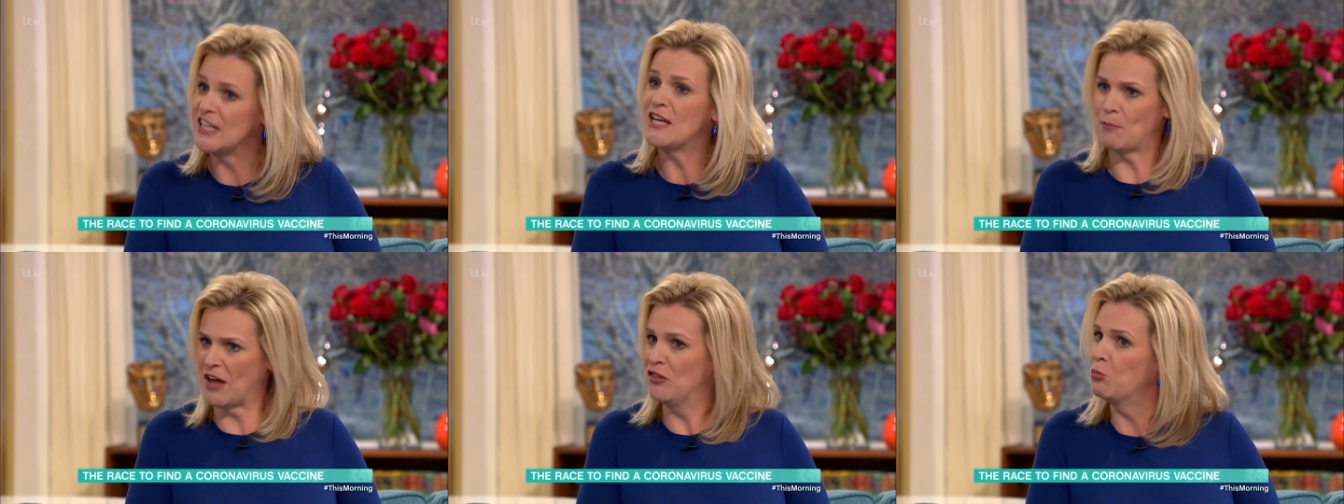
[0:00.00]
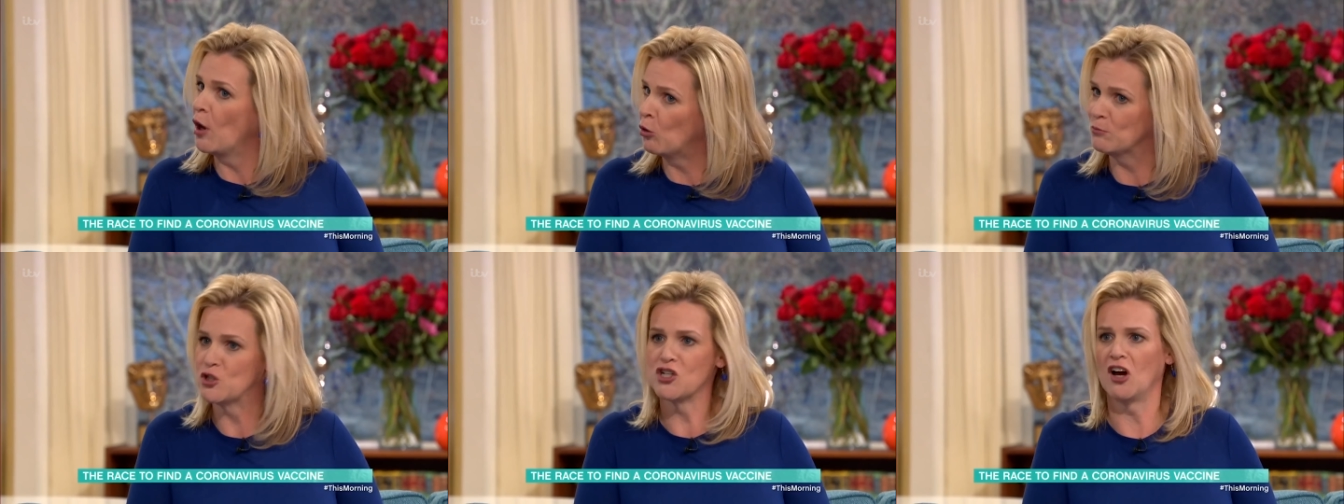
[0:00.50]
yep, and the
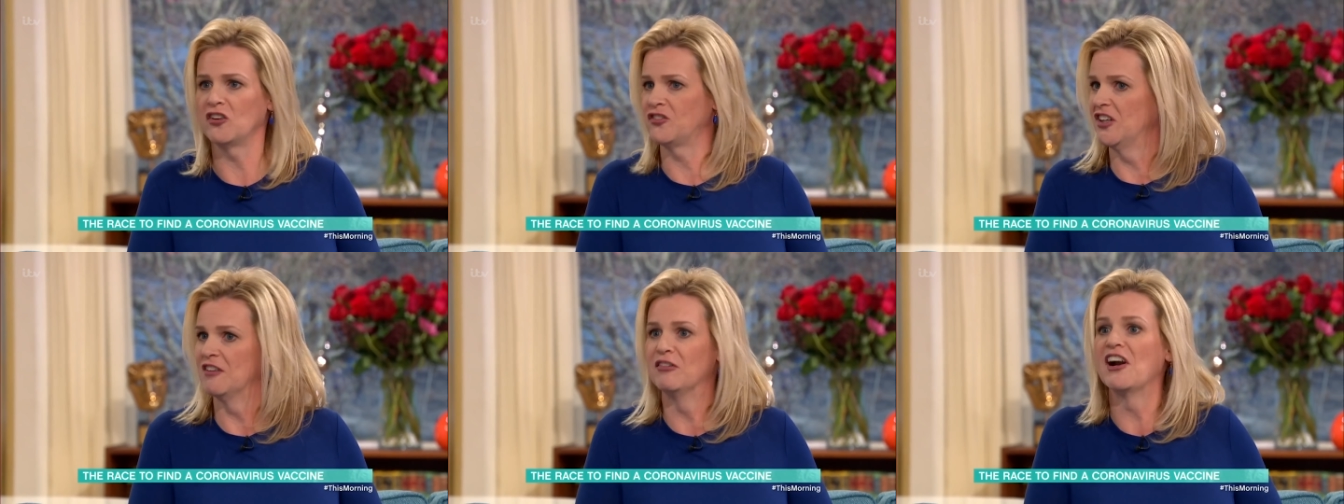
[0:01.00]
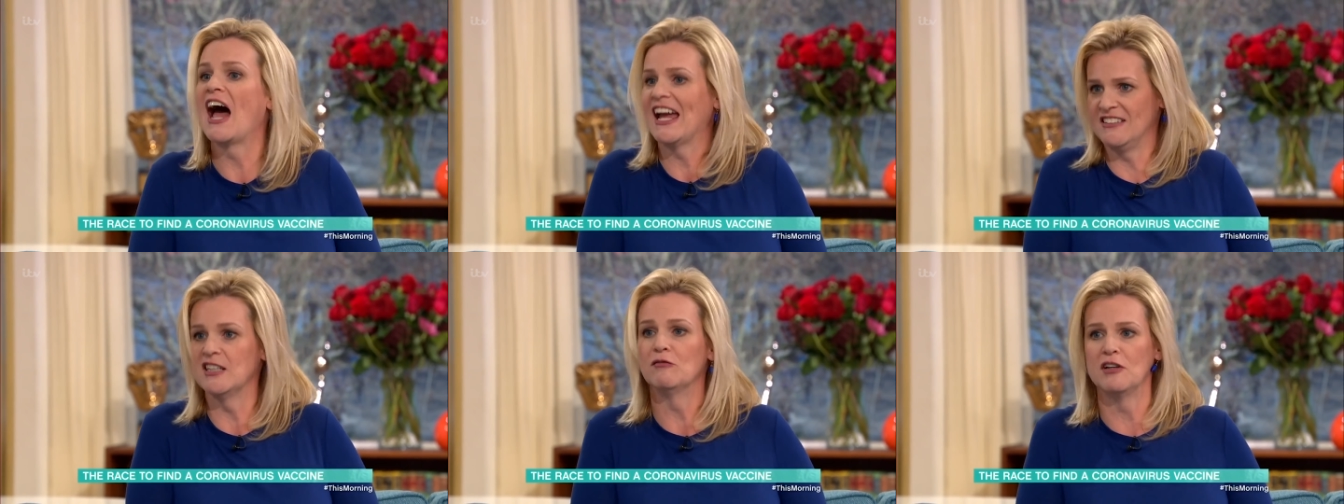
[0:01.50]
Wellcome Trust and a
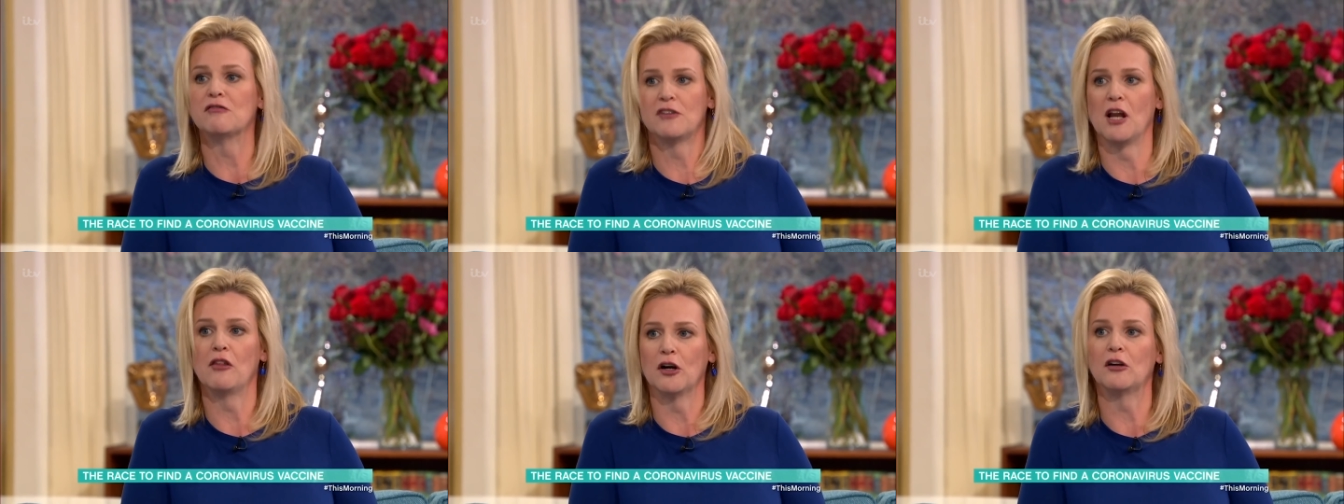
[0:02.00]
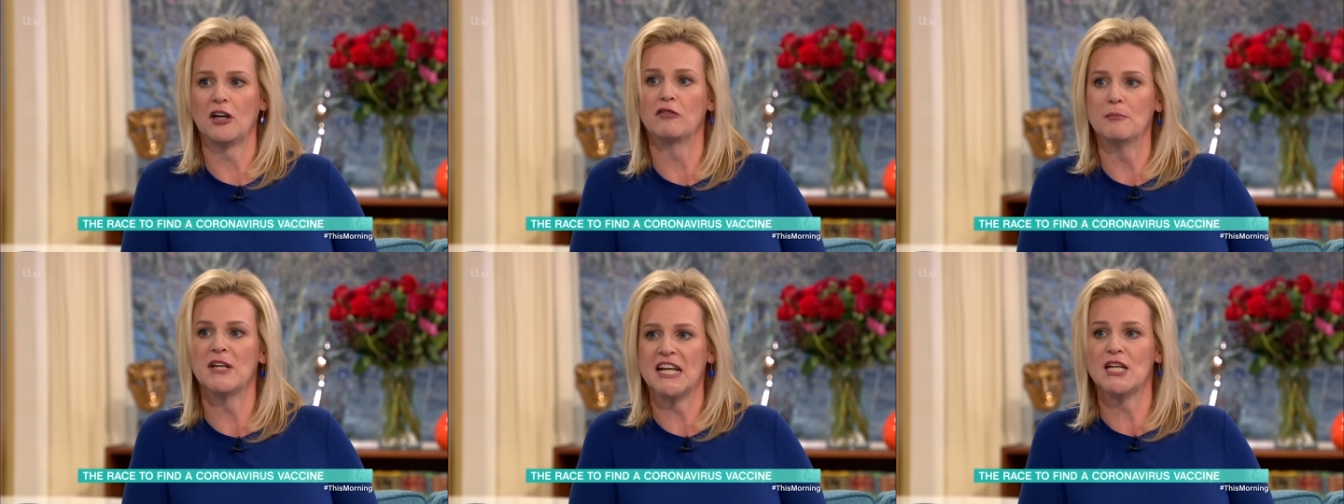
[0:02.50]
variety of different other
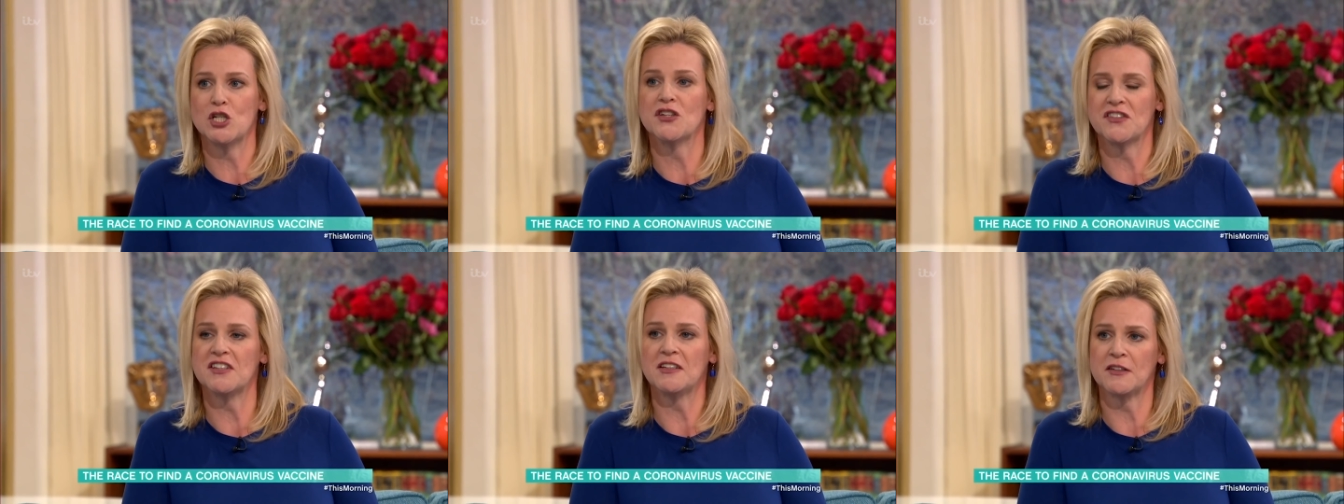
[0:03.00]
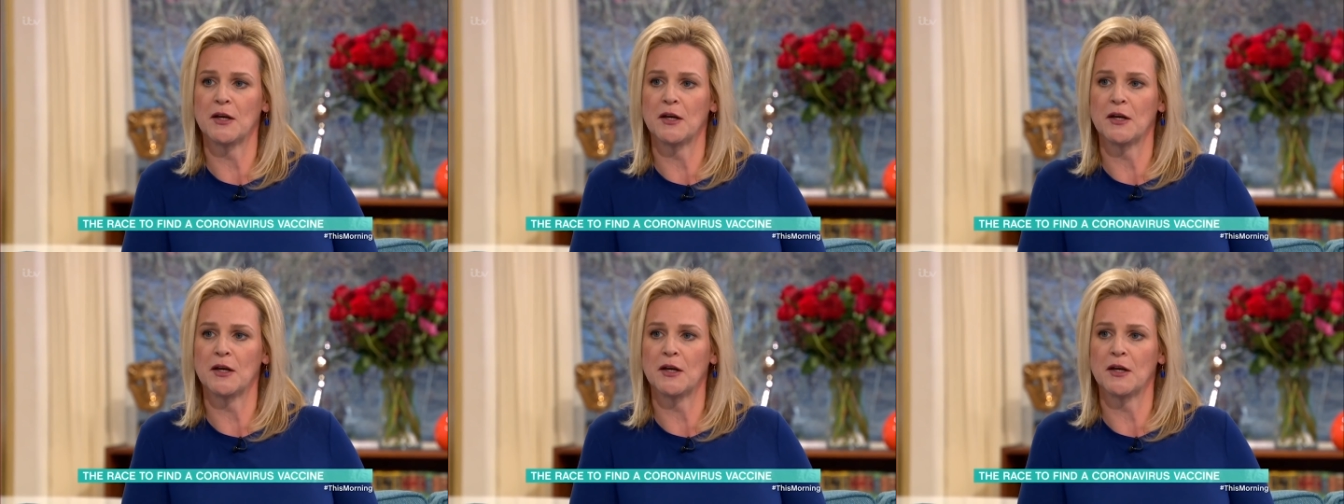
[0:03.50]
government agencies.